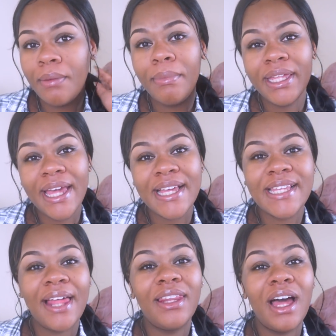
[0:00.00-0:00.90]
But
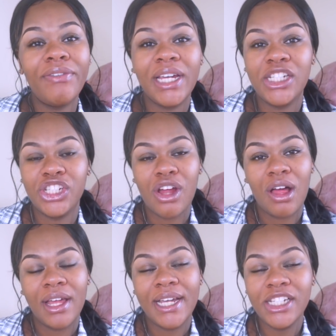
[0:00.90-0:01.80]
yes, I love each and
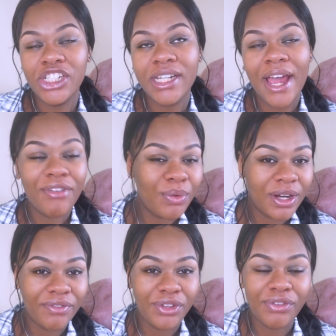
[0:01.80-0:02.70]
all, each and every
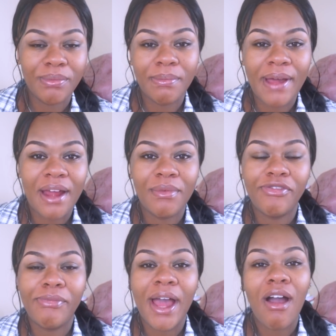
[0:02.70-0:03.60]
one of you from the bottom
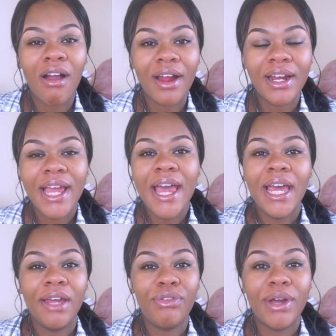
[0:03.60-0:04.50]
of my heart.
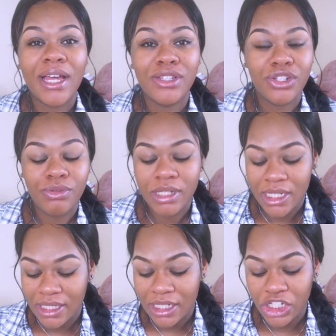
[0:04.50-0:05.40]
If you guys do
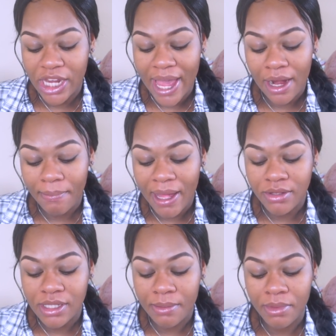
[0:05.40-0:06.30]
need to chat
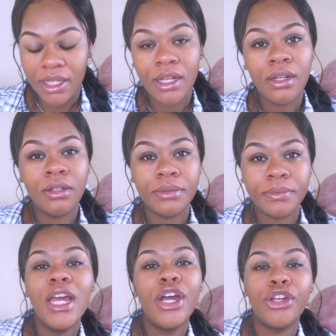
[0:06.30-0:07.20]
about something,
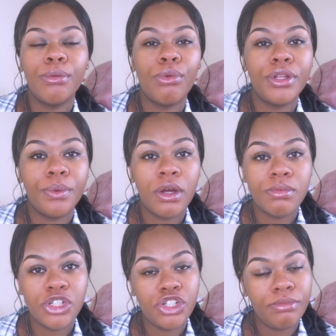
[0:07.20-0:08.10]
you're more than welcome
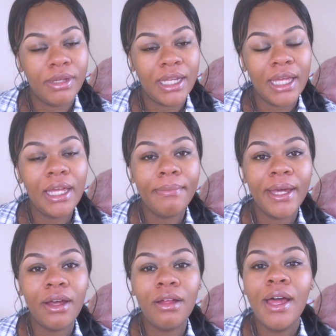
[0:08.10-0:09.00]
to shoot me an
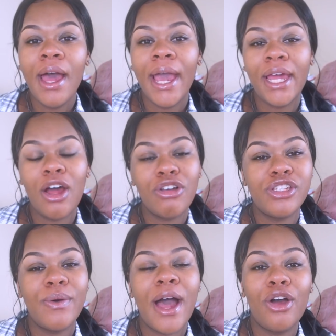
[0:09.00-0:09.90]
email. And
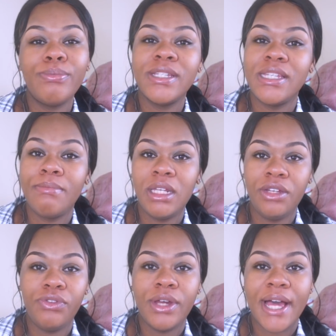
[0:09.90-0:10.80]
also, I hope to see
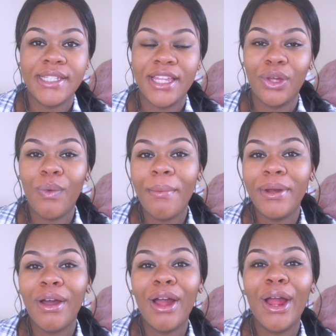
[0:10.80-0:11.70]
many of you guys at the
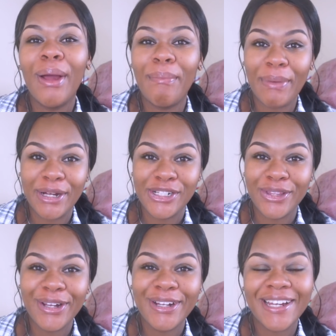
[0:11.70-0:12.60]
webinar March
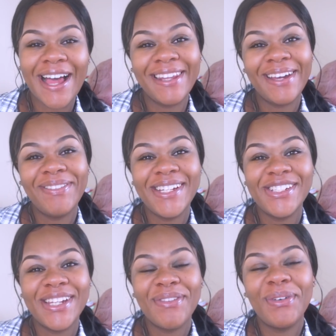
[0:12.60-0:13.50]
3rd. I love
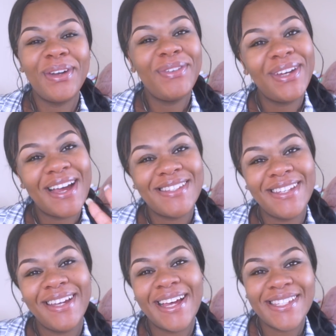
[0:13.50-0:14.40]
each and every one of you, and I'll
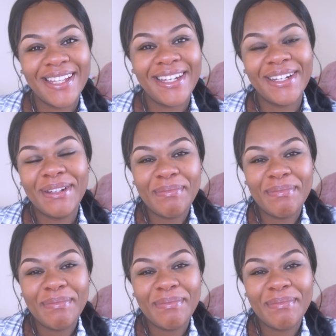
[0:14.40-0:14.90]
see you guys later.